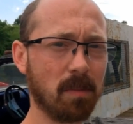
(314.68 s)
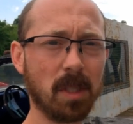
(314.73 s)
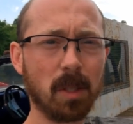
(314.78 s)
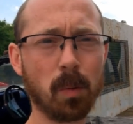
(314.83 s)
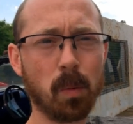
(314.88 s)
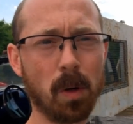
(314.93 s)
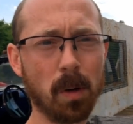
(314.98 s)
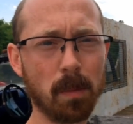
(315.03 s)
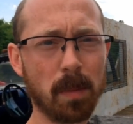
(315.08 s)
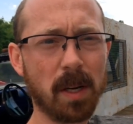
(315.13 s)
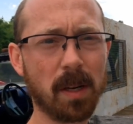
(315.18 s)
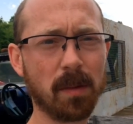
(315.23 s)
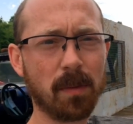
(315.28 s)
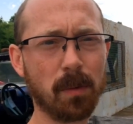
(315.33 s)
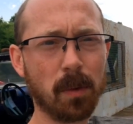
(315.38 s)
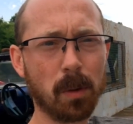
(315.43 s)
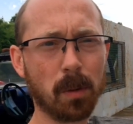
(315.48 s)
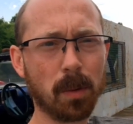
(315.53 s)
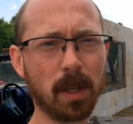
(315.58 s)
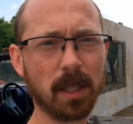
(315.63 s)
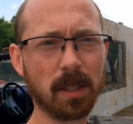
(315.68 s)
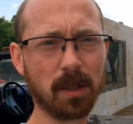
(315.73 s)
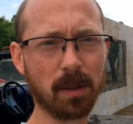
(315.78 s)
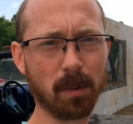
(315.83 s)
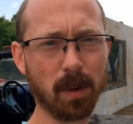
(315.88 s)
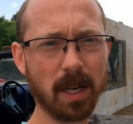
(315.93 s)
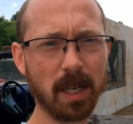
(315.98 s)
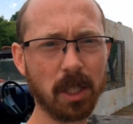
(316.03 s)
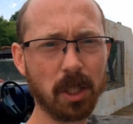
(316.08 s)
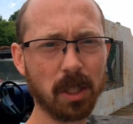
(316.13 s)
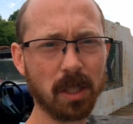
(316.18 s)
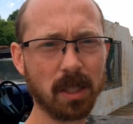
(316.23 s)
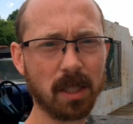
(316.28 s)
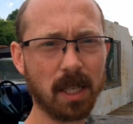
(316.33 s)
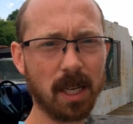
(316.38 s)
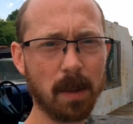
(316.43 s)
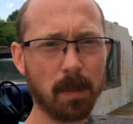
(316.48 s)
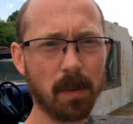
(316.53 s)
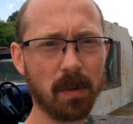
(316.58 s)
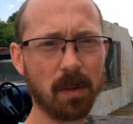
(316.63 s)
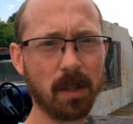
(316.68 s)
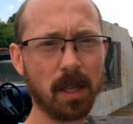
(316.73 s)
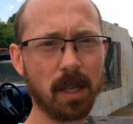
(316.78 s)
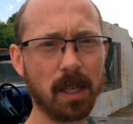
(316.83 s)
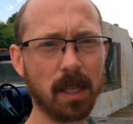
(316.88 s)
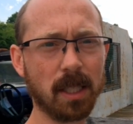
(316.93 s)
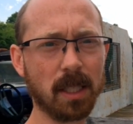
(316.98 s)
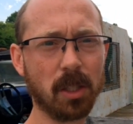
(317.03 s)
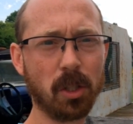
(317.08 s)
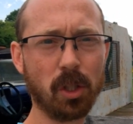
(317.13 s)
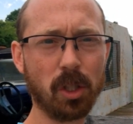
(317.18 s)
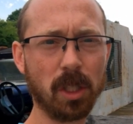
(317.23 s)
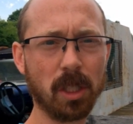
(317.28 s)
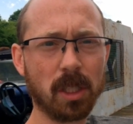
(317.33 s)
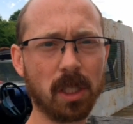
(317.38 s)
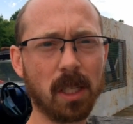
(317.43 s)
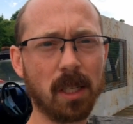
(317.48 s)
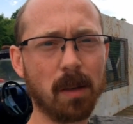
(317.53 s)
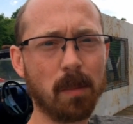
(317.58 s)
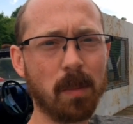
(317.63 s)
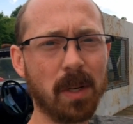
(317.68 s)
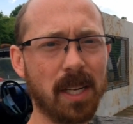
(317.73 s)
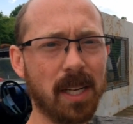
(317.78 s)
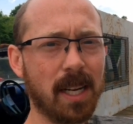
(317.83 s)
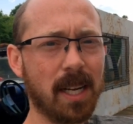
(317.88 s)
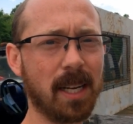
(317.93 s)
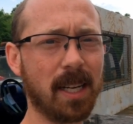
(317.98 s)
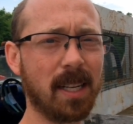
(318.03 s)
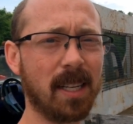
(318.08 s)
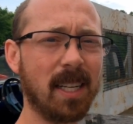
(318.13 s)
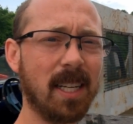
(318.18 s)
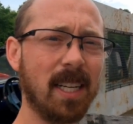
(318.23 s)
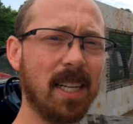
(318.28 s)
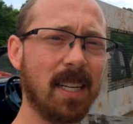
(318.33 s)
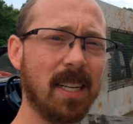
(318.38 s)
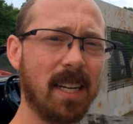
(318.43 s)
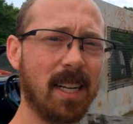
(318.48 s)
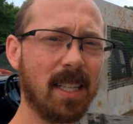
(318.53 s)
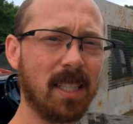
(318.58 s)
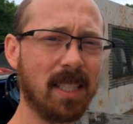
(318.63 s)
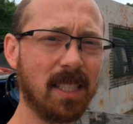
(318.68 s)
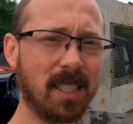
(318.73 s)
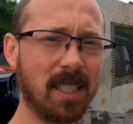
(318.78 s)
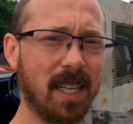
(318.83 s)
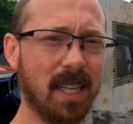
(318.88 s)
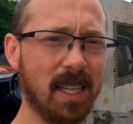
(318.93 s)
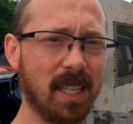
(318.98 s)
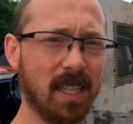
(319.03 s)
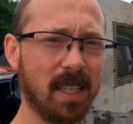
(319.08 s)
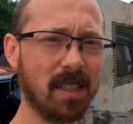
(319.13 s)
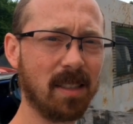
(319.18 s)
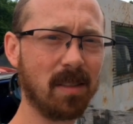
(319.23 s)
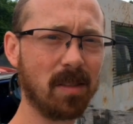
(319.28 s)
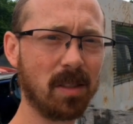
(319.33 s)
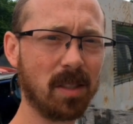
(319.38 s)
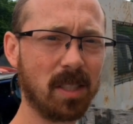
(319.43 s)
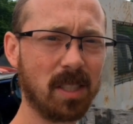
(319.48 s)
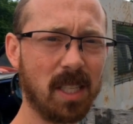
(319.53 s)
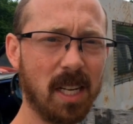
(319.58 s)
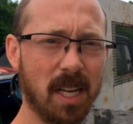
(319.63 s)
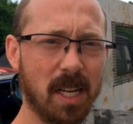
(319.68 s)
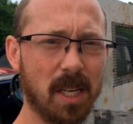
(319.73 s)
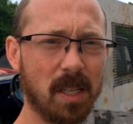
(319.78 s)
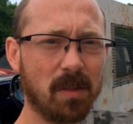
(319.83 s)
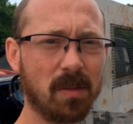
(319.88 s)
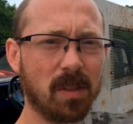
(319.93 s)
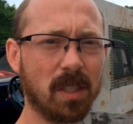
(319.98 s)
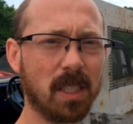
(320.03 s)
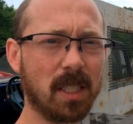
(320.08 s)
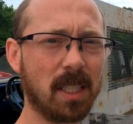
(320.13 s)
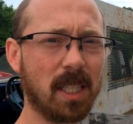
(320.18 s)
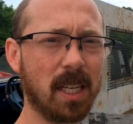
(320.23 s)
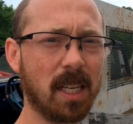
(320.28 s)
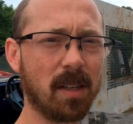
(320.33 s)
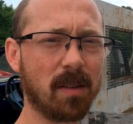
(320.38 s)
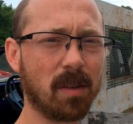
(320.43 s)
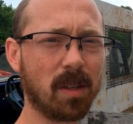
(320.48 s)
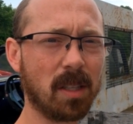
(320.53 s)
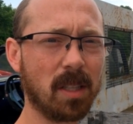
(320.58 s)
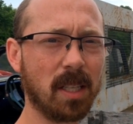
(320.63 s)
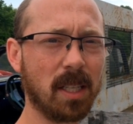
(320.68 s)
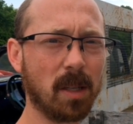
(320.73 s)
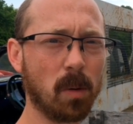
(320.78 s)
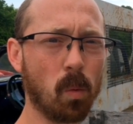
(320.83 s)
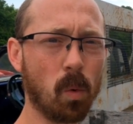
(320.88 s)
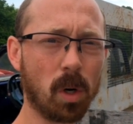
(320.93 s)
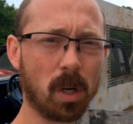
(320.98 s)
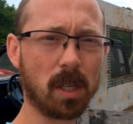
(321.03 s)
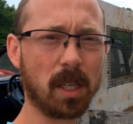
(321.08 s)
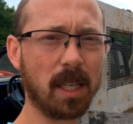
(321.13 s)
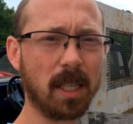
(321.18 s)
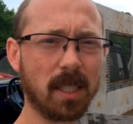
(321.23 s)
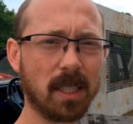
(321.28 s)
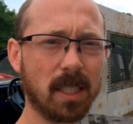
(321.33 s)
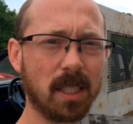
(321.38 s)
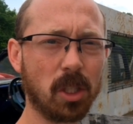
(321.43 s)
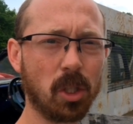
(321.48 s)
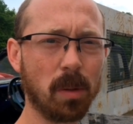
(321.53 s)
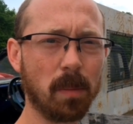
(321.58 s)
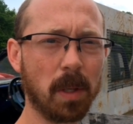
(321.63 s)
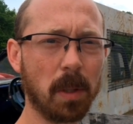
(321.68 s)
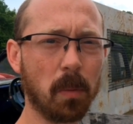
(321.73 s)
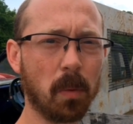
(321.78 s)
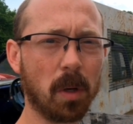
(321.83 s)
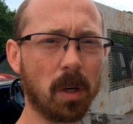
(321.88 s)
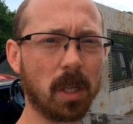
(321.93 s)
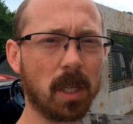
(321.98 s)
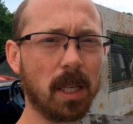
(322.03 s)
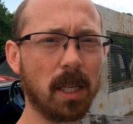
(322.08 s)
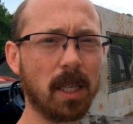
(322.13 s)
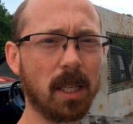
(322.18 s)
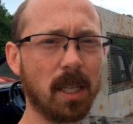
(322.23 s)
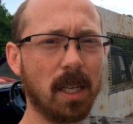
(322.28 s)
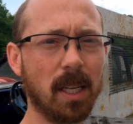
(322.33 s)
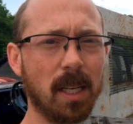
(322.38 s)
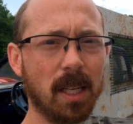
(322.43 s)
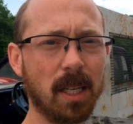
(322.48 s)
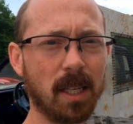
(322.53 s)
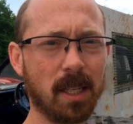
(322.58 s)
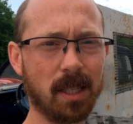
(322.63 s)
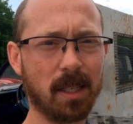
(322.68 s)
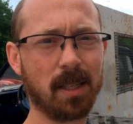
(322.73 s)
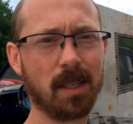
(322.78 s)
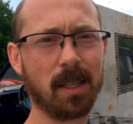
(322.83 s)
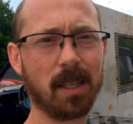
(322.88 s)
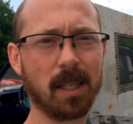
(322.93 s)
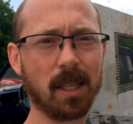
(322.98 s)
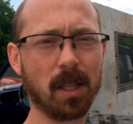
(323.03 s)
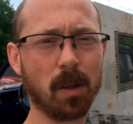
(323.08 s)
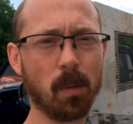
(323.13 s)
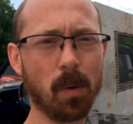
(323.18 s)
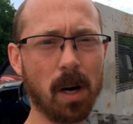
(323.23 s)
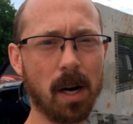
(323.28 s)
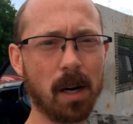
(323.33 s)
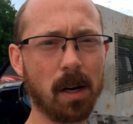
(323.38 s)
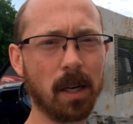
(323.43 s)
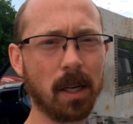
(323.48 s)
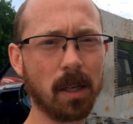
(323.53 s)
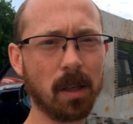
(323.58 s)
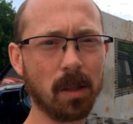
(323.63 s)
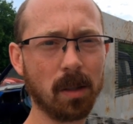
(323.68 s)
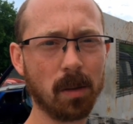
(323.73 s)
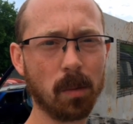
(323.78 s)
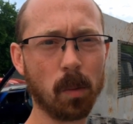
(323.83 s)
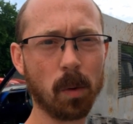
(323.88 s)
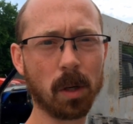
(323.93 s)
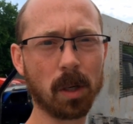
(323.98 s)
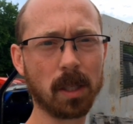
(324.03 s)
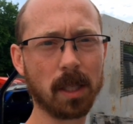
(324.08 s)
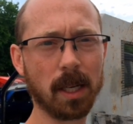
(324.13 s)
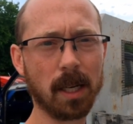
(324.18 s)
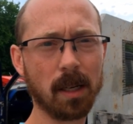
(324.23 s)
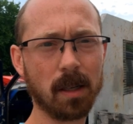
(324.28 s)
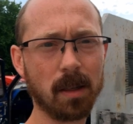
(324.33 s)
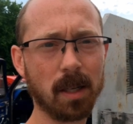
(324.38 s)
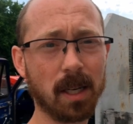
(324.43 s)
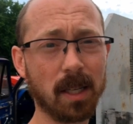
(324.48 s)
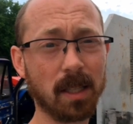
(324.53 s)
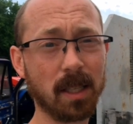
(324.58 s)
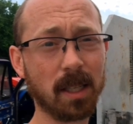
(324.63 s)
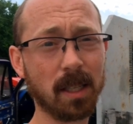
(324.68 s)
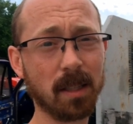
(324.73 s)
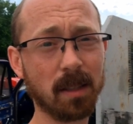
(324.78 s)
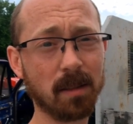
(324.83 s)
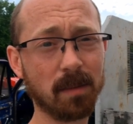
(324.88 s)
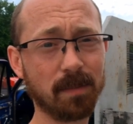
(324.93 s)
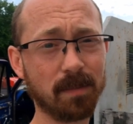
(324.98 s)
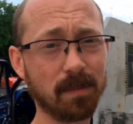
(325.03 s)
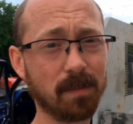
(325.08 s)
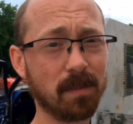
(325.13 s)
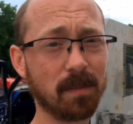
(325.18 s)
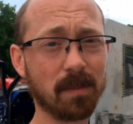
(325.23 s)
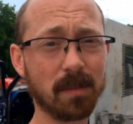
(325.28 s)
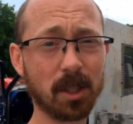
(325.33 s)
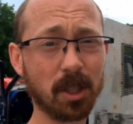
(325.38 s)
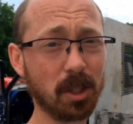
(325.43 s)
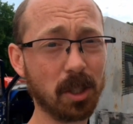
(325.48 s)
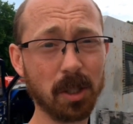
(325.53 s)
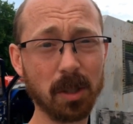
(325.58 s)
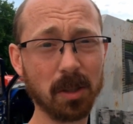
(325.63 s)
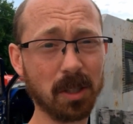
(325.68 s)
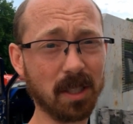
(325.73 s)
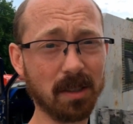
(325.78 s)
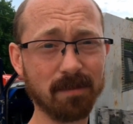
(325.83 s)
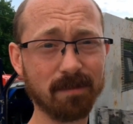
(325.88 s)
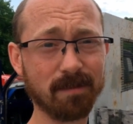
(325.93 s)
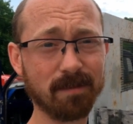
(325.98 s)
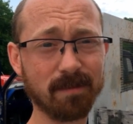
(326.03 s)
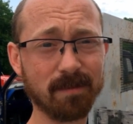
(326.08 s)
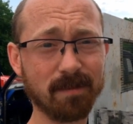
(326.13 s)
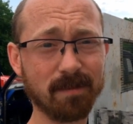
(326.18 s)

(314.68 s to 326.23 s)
This won't be a full restoration type of thing. It's just going to be a, hey, let's get it safe, let's get everything working that should be working, and get the wiring all worked out, and then just use it.